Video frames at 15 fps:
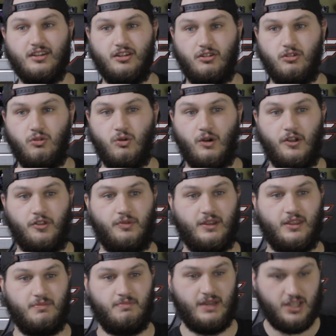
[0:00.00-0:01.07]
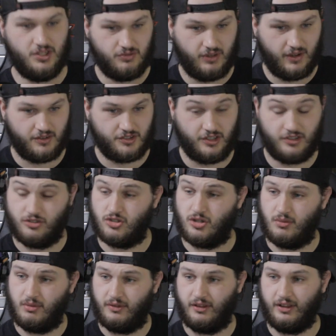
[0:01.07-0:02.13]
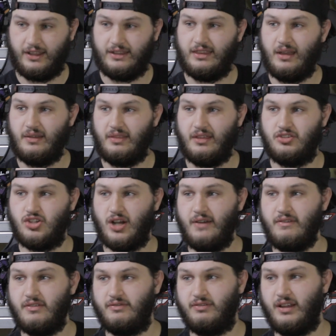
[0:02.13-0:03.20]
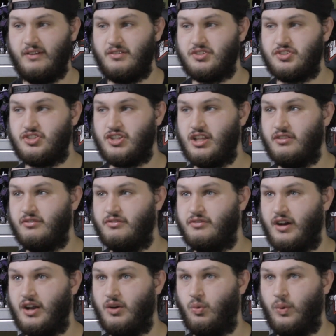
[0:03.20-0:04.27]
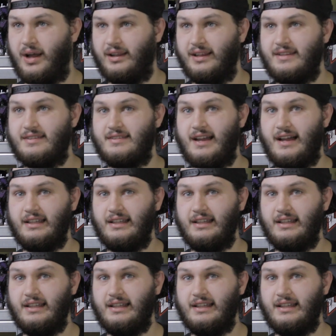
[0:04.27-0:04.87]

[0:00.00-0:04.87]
light and crisp. Like the peach flavors, like the strawberry flavor, like they, they jive the flavors together very well.